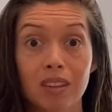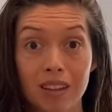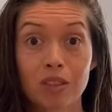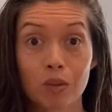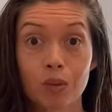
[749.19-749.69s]

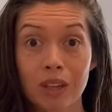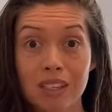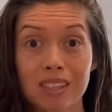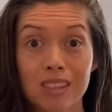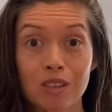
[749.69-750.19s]
through
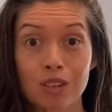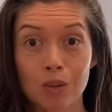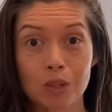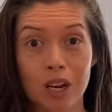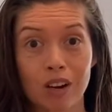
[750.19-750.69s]
this YouTube
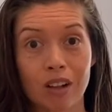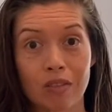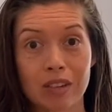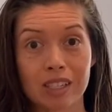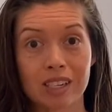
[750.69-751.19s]
channel at
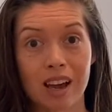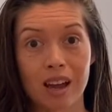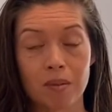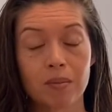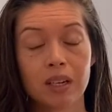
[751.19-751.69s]
this time.